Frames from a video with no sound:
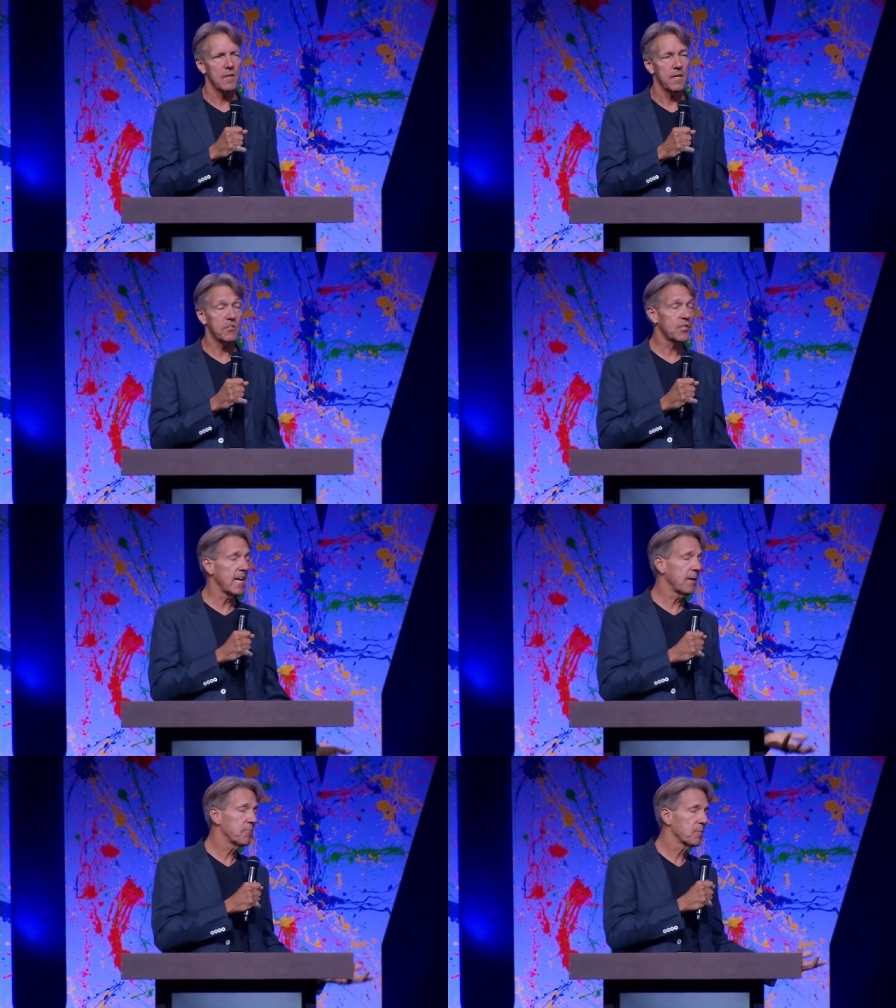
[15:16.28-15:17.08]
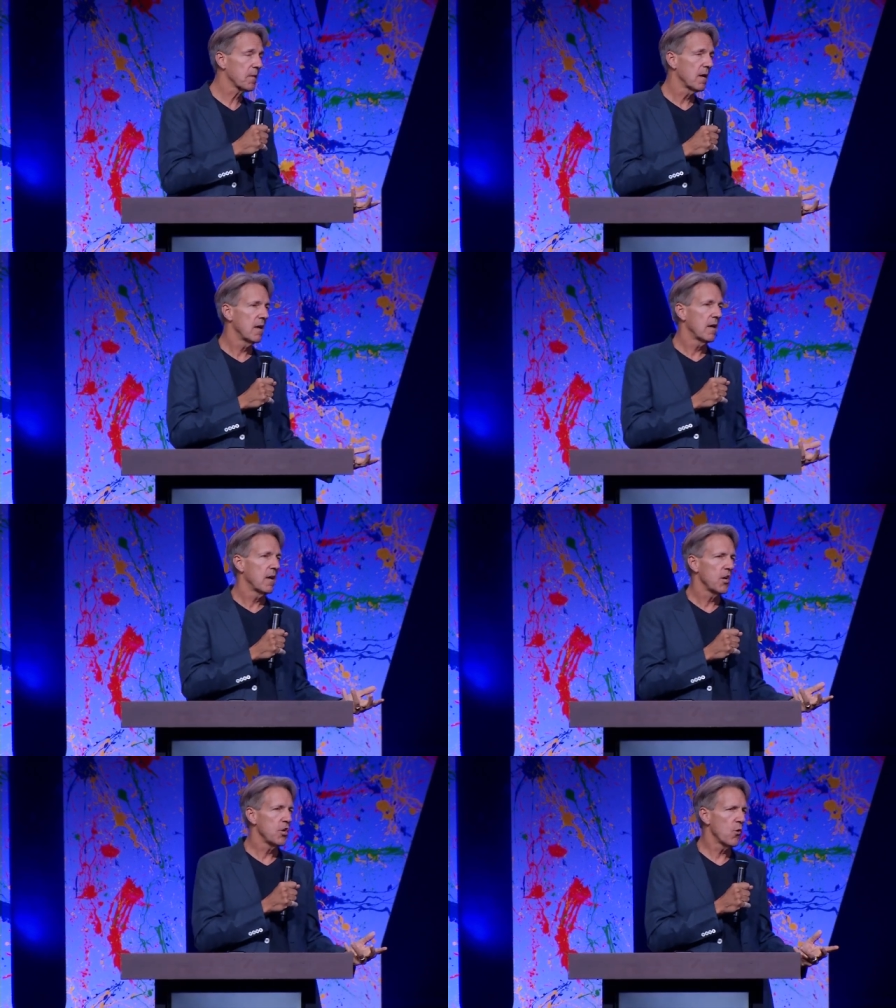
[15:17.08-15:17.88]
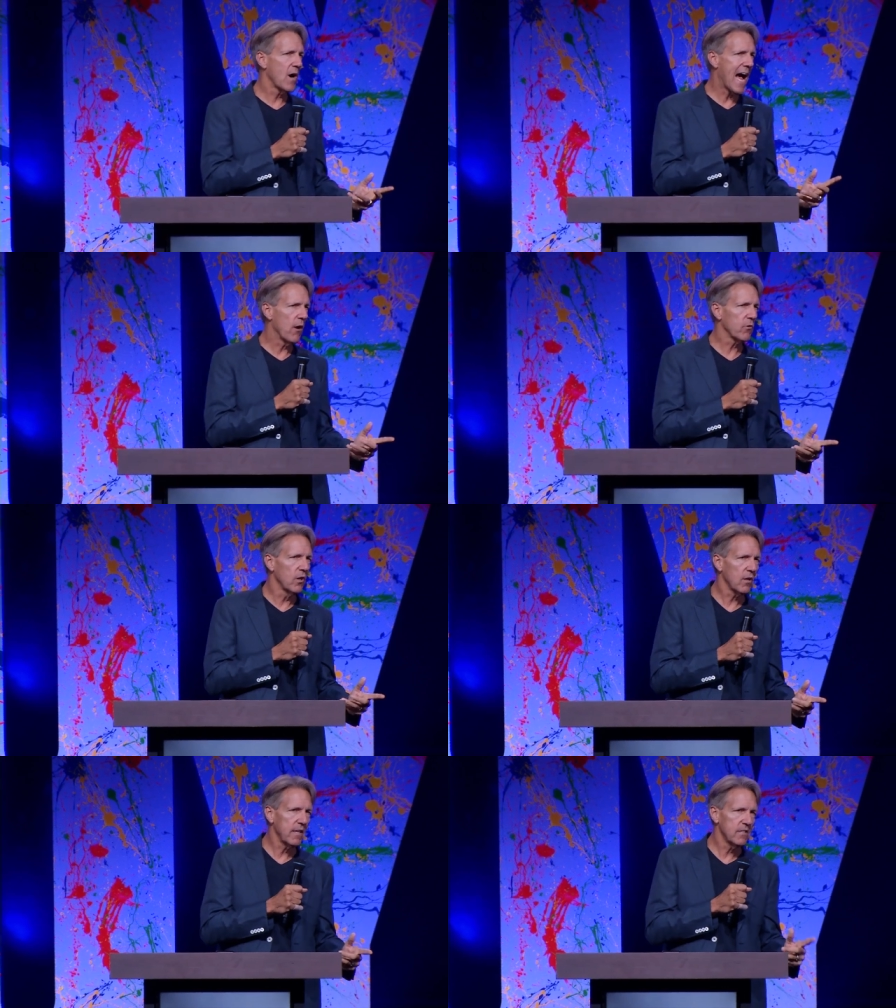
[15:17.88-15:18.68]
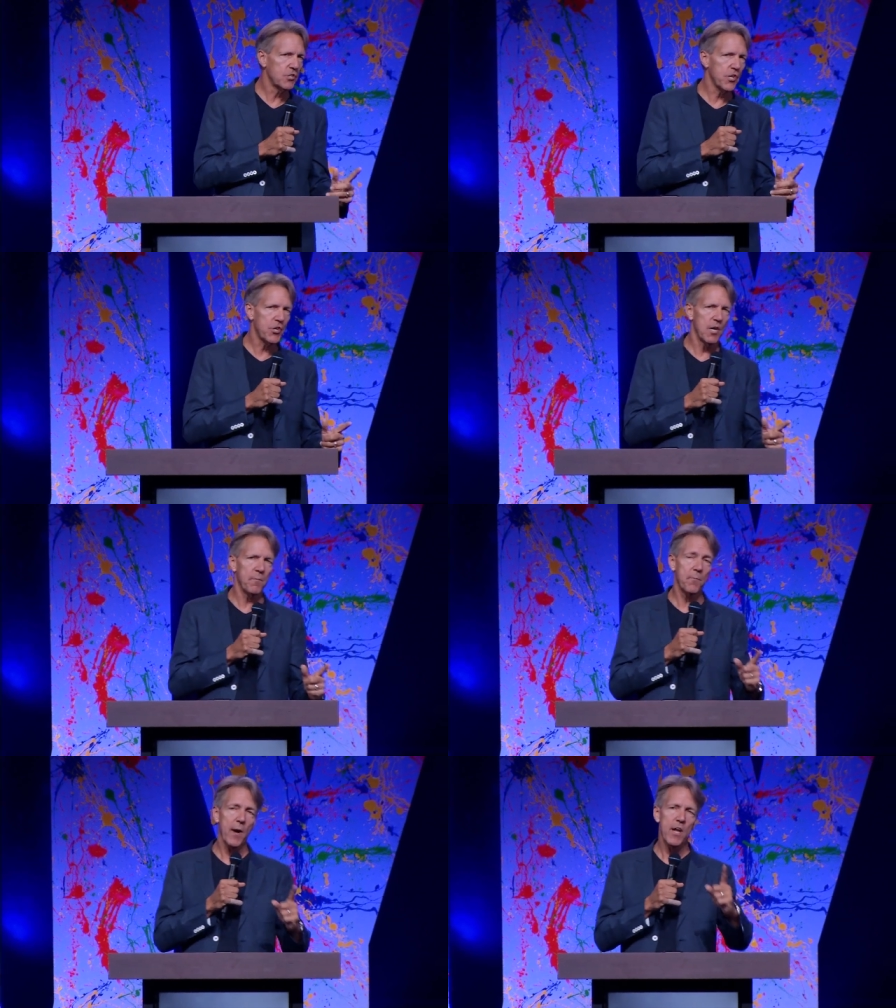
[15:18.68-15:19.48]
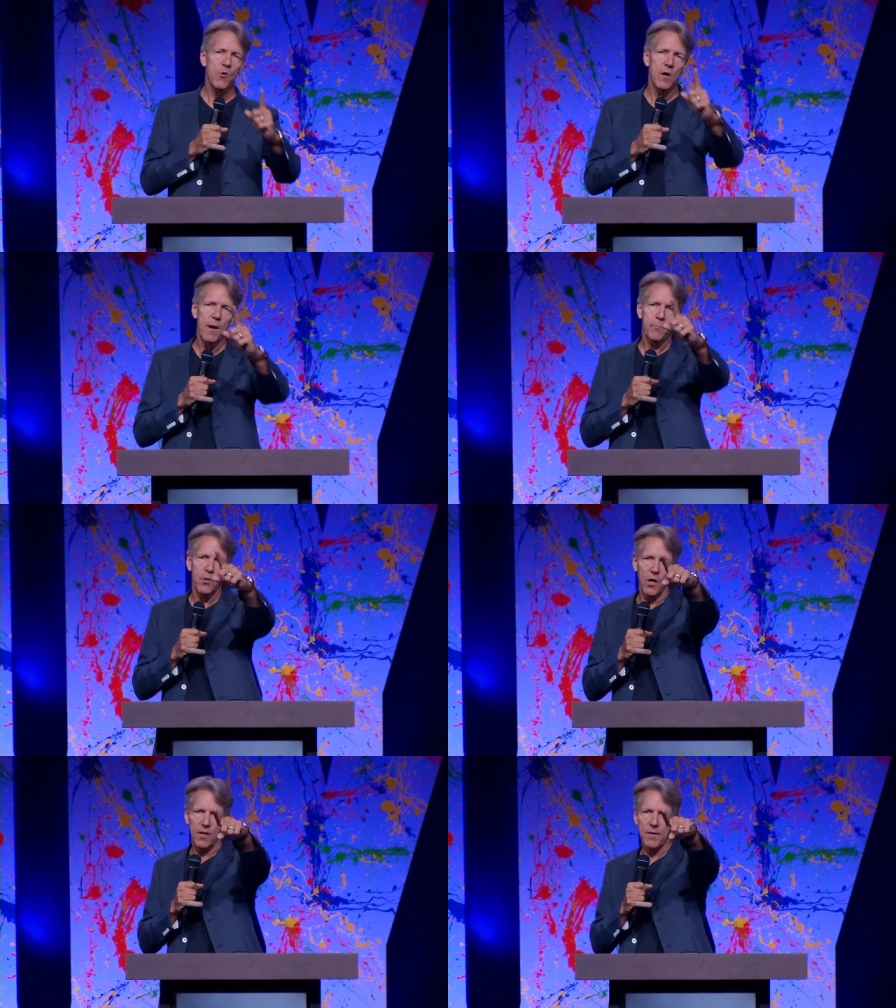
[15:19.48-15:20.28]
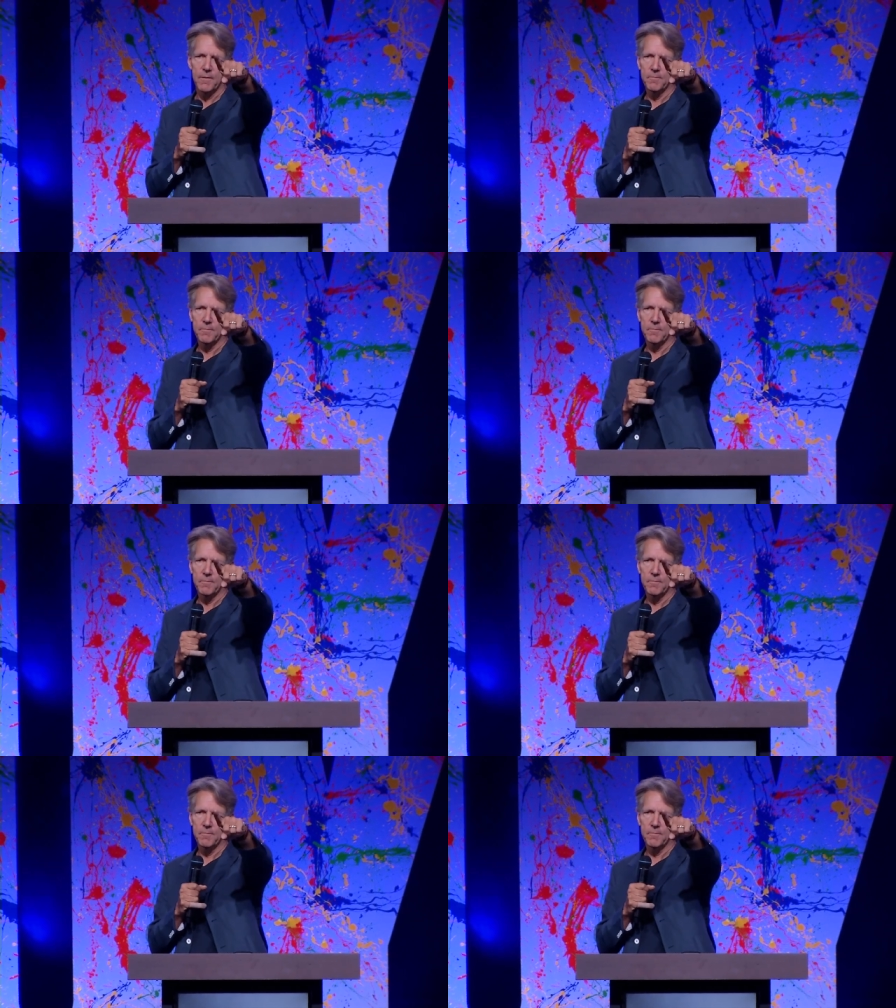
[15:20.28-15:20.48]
You see, your outlook is determined by your uplook.